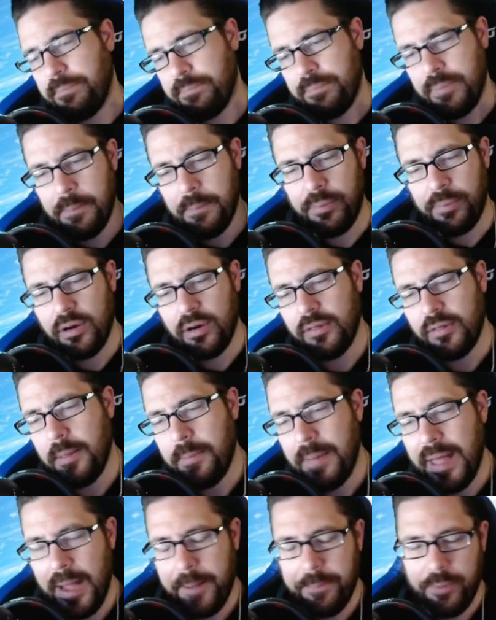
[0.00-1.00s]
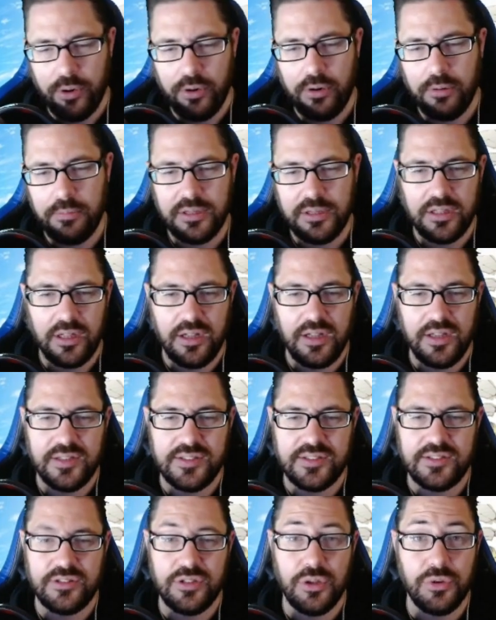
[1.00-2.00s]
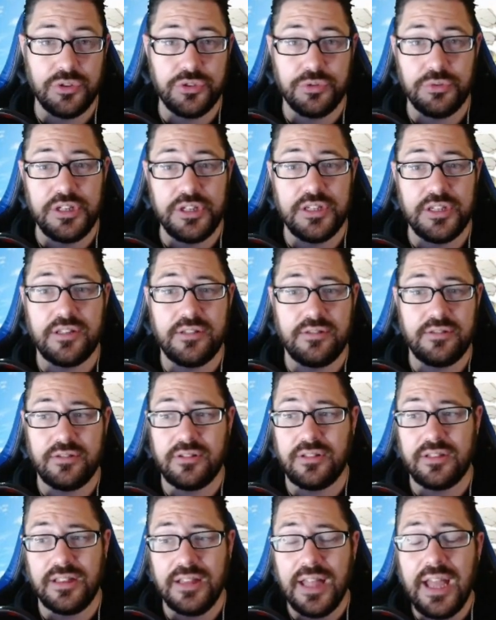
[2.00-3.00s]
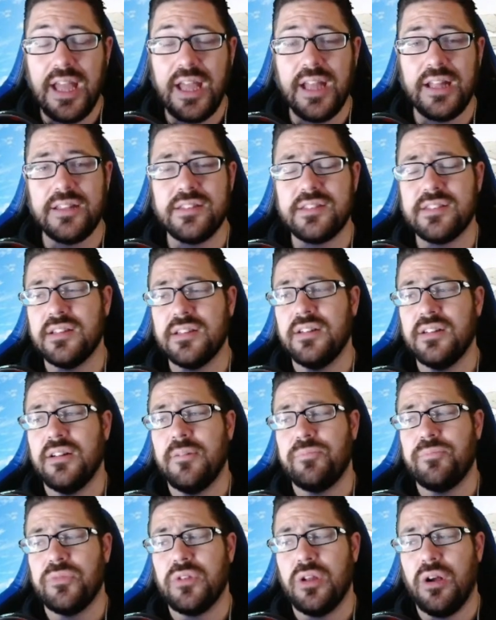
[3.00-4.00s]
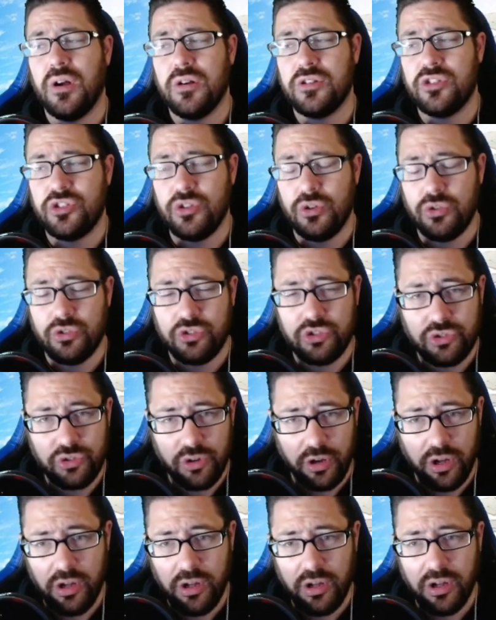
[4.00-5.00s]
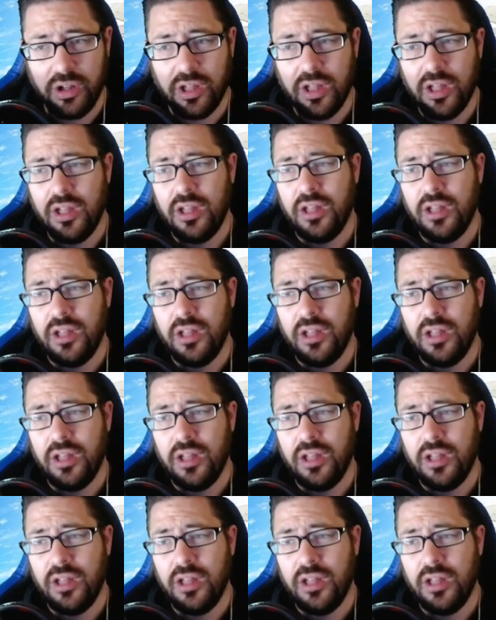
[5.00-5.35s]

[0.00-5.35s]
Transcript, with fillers: been put on the back burner because those three clans are so strong,